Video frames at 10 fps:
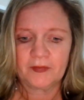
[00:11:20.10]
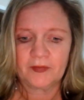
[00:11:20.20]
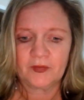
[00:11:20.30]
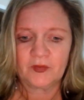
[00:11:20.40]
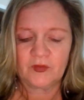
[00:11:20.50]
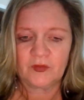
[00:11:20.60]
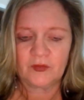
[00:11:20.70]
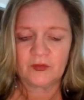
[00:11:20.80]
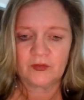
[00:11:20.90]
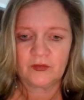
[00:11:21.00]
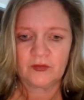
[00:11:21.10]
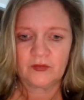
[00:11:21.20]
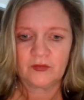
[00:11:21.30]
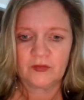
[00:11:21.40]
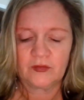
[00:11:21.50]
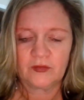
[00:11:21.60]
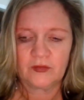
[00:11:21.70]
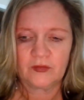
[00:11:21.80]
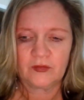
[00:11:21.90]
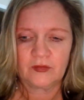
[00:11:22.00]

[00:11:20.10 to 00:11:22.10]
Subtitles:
(no one is talking)